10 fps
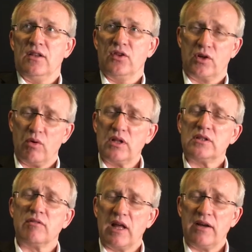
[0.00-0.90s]
the
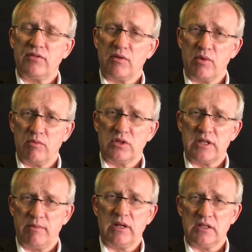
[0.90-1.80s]
quality of life that we would
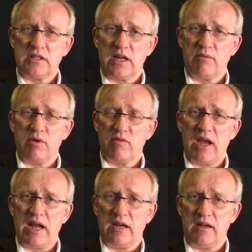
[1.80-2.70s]
typically say we've
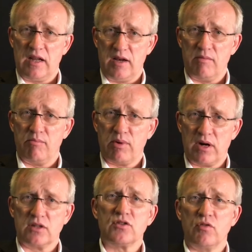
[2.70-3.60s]
had in
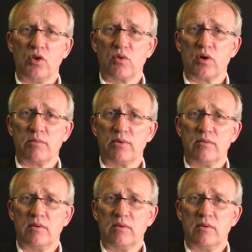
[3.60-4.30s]
parts of Europe